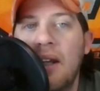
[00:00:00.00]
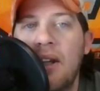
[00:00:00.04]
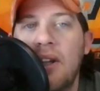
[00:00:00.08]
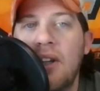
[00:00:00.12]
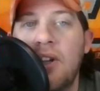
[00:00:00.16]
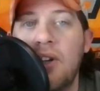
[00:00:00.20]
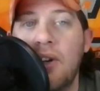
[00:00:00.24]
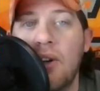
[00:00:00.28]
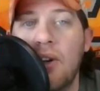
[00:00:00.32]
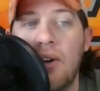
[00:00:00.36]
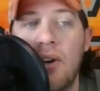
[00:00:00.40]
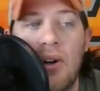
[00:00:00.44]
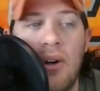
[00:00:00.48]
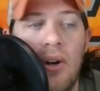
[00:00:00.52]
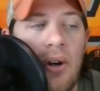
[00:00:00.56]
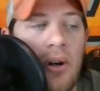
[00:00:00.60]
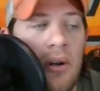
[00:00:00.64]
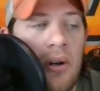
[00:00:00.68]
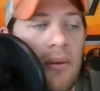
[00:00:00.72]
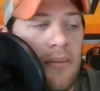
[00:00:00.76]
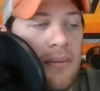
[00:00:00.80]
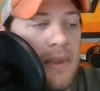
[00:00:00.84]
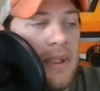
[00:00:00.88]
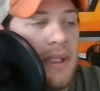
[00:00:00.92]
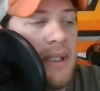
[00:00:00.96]

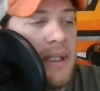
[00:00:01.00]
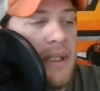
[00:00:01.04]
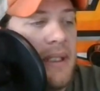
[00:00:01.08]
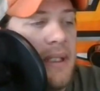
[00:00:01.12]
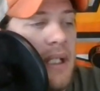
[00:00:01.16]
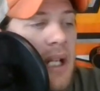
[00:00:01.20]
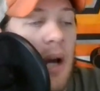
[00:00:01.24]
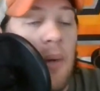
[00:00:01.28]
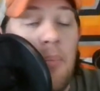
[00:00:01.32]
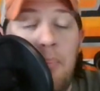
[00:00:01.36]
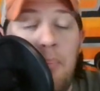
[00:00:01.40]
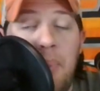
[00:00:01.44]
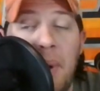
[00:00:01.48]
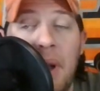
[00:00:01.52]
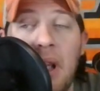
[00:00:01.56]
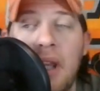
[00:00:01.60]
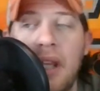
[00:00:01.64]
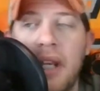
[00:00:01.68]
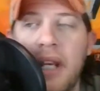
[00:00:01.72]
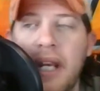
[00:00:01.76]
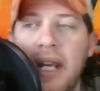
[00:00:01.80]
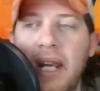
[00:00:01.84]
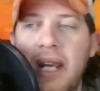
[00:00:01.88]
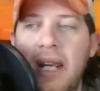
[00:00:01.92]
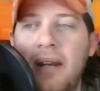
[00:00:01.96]
your
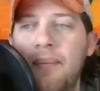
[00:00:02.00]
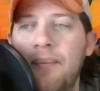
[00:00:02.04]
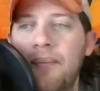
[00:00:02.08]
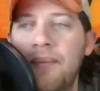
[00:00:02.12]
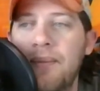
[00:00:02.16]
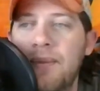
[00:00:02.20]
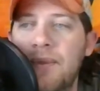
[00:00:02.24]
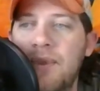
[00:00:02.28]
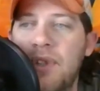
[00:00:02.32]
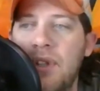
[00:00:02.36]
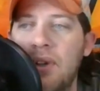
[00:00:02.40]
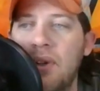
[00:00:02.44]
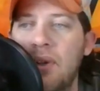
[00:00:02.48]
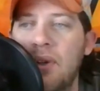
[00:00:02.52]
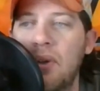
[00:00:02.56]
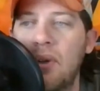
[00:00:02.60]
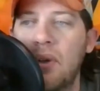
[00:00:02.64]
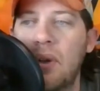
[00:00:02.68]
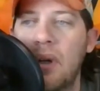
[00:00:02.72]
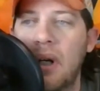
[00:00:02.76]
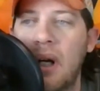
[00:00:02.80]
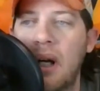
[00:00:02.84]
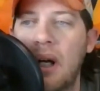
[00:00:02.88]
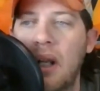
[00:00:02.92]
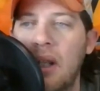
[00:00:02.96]
ability
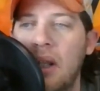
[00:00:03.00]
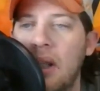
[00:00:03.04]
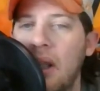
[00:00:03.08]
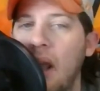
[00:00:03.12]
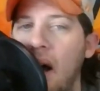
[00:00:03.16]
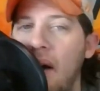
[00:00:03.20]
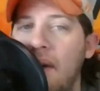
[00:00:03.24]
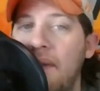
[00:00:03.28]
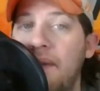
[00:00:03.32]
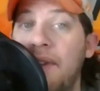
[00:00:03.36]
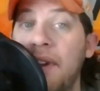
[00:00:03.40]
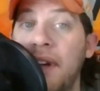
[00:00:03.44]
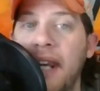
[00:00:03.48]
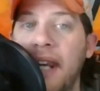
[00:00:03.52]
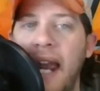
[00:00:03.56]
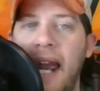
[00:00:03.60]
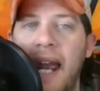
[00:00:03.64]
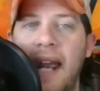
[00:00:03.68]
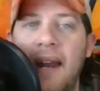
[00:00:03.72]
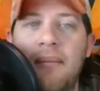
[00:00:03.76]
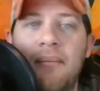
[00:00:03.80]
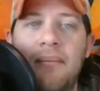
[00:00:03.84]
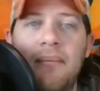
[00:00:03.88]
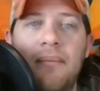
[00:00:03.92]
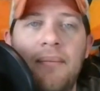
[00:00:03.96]
to love the
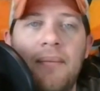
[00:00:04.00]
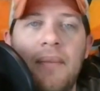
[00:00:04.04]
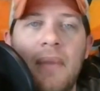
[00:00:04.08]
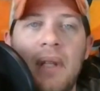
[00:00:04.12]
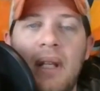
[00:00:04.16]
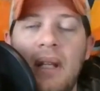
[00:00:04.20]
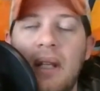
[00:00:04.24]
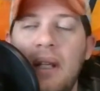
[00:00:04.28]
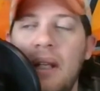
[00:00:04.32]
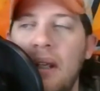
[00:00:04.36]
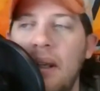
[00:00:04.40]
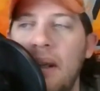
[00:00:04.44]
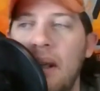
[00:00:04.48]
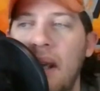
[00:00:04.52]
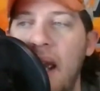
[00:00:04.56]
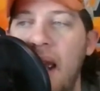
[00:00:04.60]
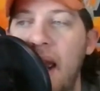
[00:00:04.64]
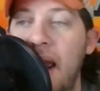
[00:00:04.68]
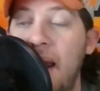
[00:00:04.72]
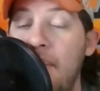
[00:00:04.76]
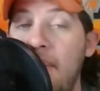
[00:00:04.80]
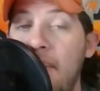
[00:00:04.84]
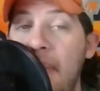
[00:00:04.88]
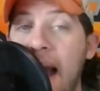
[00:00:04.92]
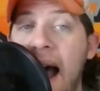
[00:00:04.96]
game,
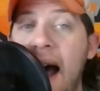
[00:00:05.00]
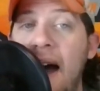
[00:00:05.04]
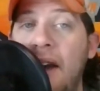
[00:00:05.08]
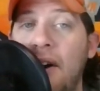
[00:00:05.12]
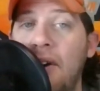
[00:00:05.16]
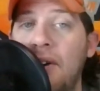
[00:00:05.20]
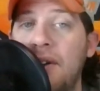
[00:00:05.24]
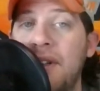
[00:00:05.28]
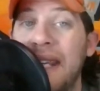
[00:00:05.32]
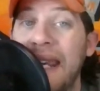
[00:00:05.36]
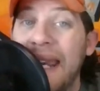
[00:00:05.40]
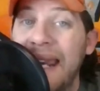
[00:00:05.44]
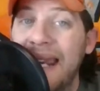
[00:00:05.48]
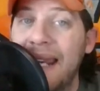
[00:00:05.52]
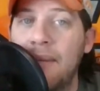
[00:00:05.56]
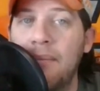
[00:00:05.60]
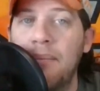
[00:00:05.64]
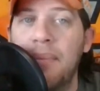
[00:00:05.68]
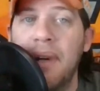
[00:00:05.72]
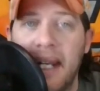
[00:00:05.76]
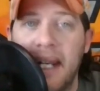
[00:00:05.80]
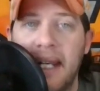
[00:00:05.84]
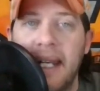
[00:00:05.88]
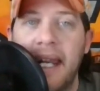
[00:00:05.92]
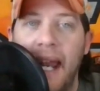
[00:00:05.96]
it matters in
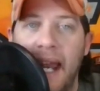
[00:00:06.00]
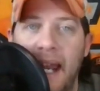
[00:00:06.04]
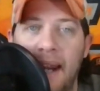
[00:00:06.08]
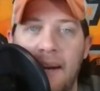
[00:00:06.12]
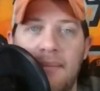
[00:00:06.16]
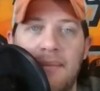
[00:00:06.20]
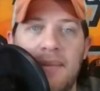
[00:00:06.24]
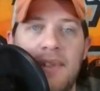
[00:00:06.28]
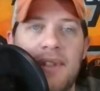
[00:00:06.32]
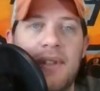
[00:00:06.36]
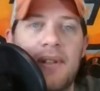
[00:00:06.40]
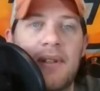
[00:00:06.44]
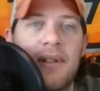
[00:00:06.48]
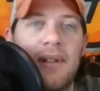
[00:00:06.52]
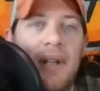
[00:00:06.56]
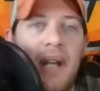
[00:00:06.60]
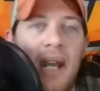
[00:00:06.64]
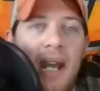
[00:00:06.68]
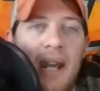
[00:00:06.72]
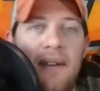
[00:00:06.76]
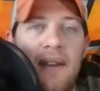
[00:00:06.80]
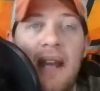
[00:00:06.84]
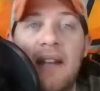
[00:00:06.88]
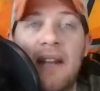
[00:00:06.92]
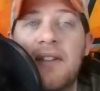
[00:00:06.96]
big games.
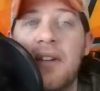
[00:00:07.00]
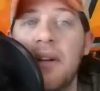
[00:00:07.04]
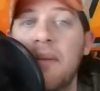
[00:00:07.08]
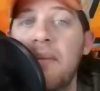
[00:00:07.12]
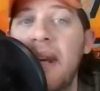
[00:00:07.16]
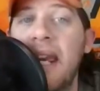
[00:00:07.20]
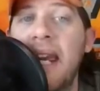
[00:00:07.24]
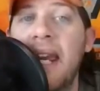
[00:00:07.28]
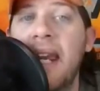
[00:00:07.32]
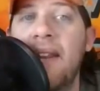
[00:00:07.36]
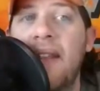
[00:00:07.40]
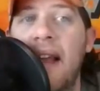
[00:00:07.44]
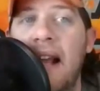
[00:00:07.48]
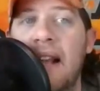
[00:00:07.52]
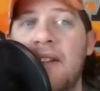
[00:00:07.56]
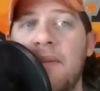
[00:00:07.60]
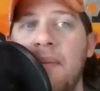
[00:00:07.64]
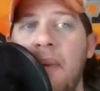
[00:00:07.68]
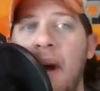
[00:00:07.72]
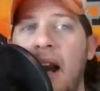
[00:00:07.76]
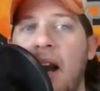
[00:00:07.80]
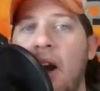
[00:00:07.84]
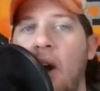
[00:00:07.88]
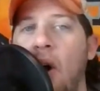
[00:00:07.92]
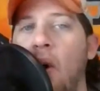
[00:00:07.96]
And that, to me, that's
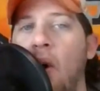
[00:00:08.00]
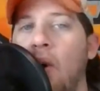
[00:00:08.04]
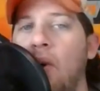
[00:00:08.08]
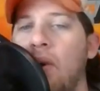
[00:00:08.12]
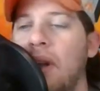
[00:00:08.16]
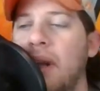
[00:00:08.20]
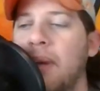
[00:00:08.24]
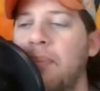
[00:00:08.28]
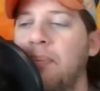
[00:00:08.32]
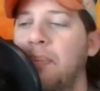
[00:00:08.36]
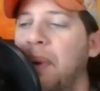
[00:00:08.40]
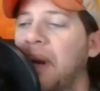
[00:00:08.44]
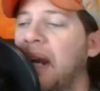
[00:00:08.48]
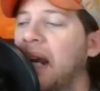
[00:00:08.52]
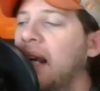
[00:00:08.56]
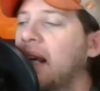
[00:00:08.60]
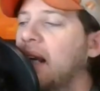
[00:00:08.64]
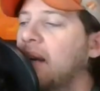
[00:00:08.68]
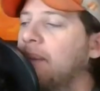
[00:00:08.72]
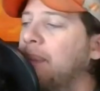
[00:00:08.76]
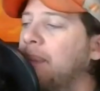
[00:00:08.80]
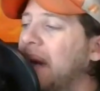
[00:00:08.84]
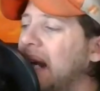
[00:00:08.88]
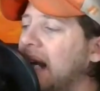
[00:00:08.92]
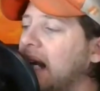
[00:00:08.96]
my only big
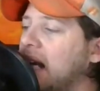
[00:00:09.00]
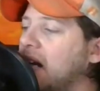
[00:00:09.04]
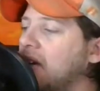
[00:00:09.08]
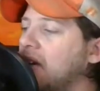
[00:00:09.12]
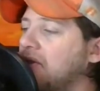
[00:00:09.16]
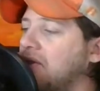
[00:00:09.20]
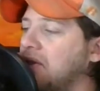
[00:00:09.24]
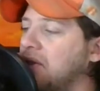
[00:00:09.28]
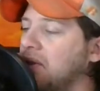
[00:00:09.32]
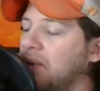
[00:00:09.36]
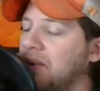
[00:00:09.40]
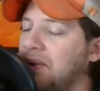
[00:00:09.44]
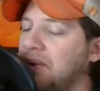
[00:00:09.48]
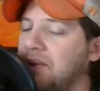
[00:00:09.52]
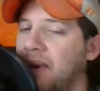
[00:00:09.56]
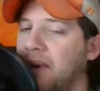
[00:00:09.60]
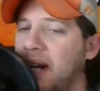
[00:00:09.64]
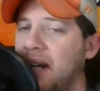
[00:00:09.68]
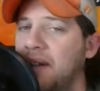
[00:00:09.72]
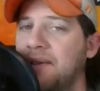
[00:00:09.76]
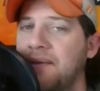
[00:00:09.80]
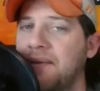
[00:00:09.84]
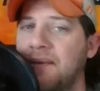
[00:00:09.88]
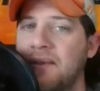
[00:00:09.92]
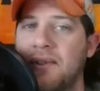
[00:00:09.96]
issue with
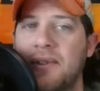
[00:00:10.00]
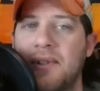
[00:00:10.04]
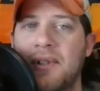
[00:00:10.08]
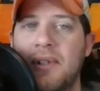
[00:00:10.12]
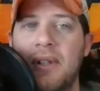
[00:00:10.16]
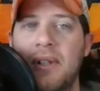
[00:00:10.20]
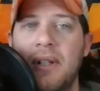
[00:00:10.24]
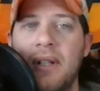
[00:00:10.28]
transfers